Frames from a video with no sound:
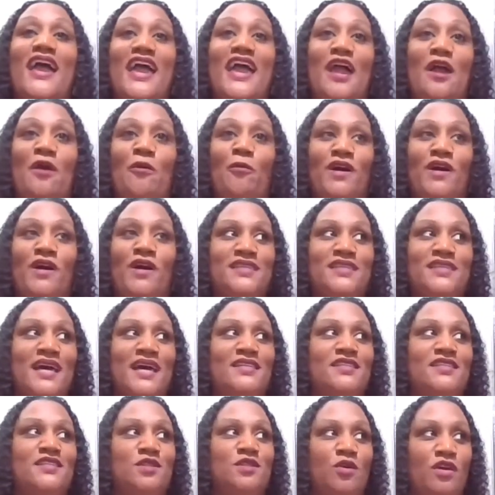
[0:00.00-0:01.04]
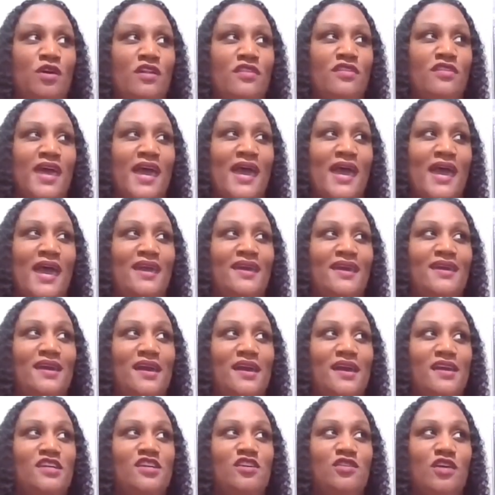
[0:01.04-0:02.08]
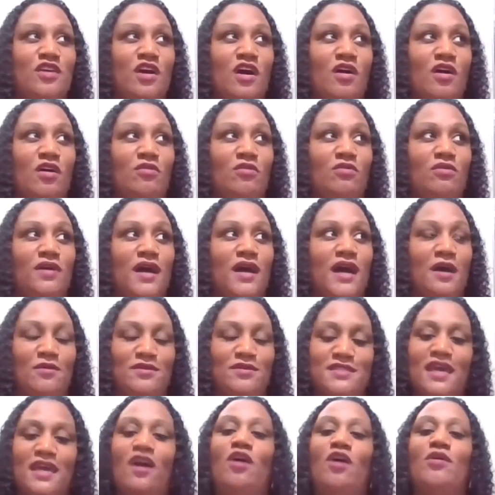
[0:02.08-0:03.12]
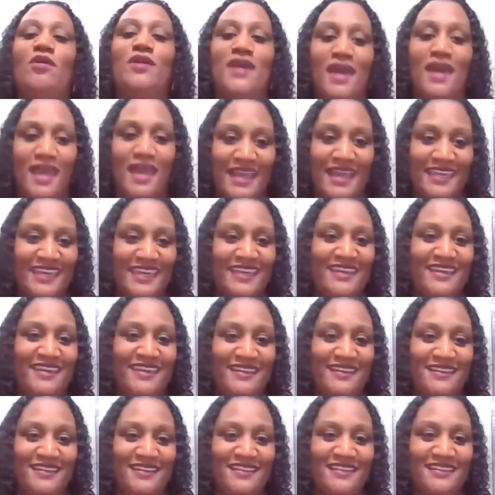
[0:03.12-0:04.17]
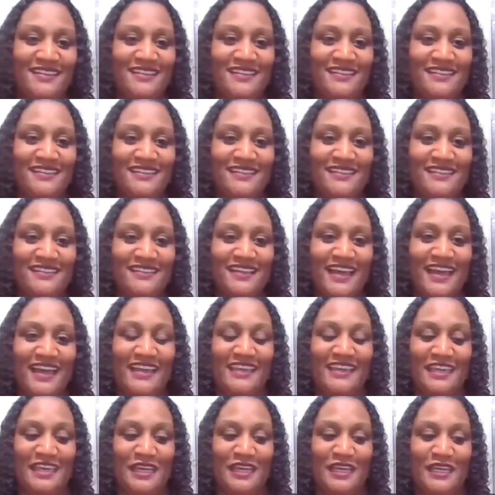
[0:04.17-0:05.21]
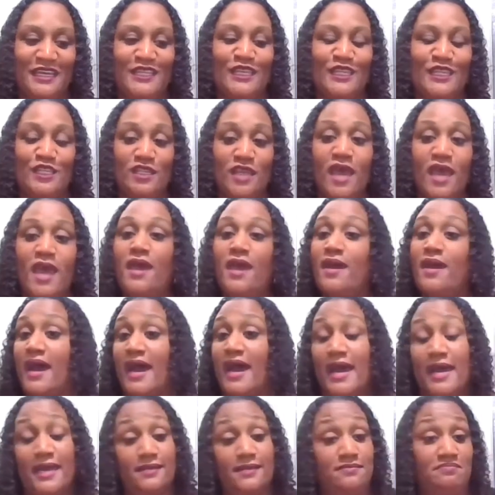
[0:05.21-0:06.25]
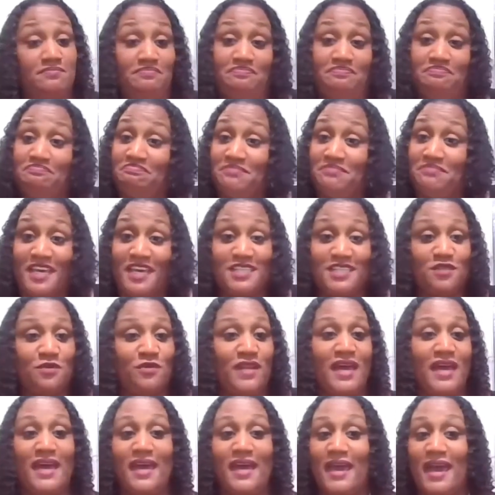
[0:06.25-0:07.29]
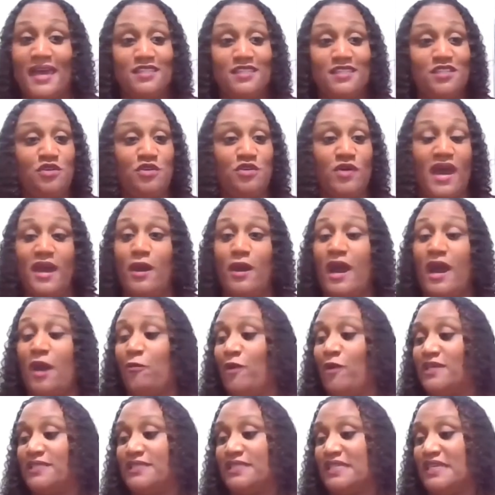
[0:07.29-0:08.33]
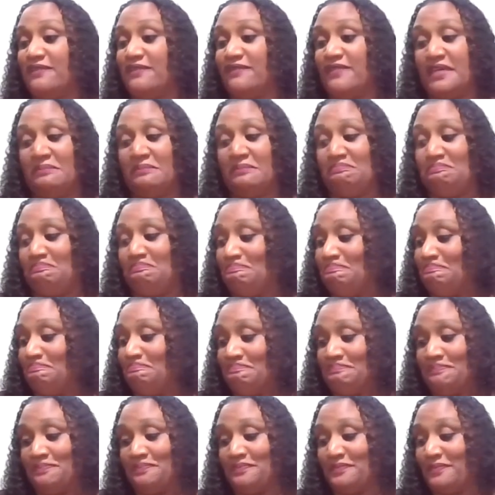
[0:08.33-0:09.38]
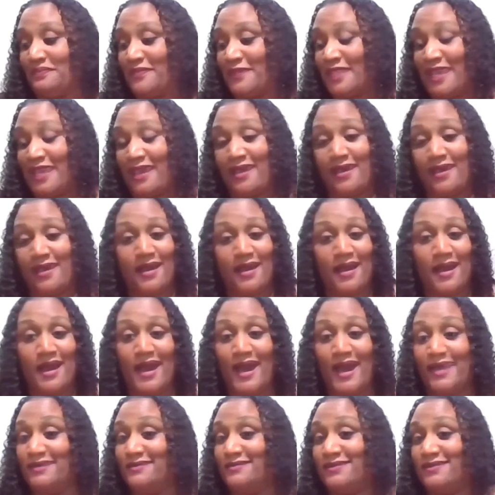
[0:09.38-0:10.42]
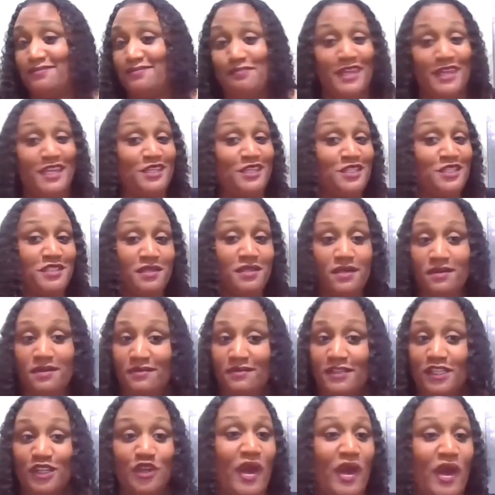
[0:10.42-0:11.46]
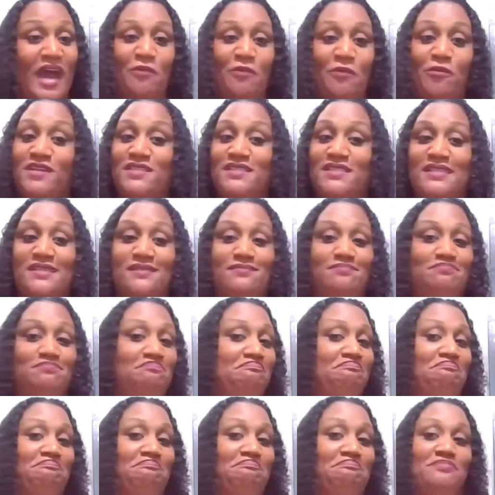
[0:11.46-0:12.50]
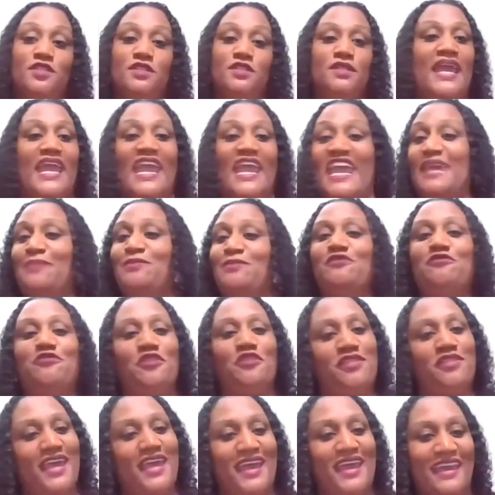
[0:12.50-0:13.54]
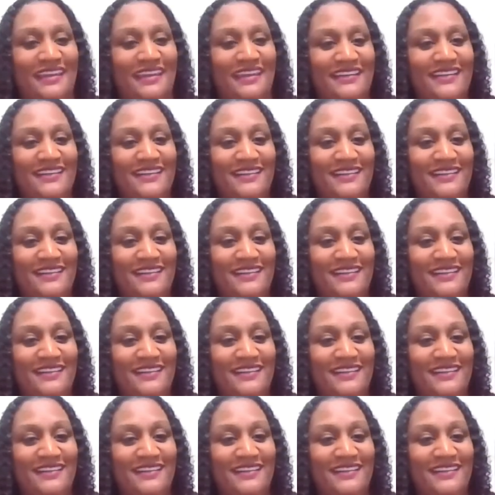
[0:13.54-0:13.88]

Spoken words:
And once I saw that, I was like, okay, I get it. And that's what I do. I wasn't even, I minister, I wasn't aiming for that.